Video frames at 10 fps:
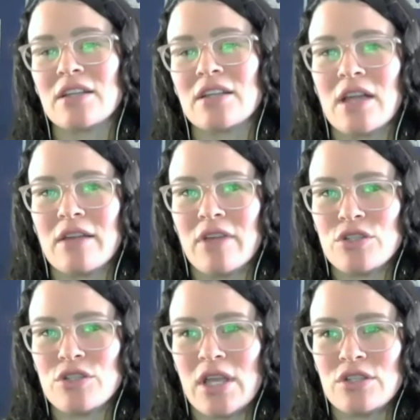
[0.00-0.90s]
a lot of
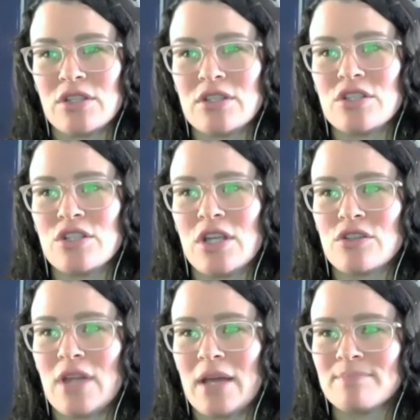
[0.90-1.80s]
education to
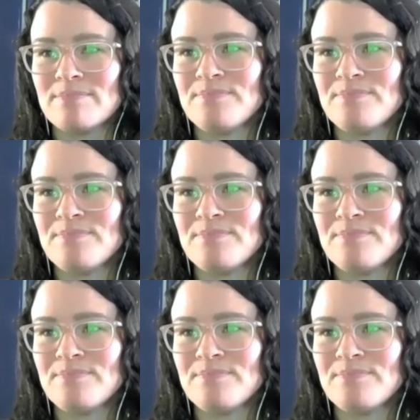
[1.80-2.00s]
change that.